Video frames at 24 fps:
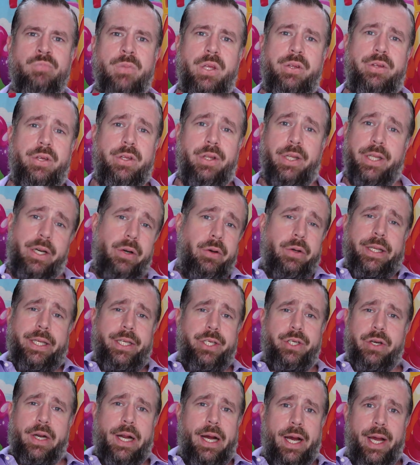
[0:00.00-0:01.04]
to literally
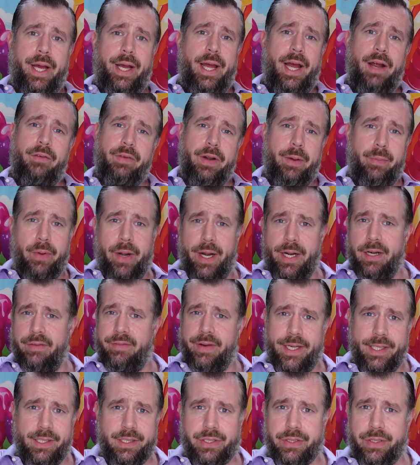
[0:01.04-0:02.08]
try every brand of
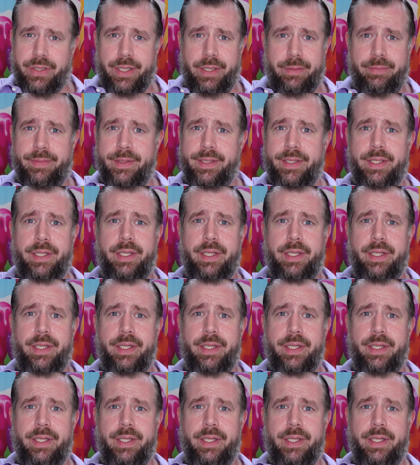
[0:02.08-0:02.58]
ice cream,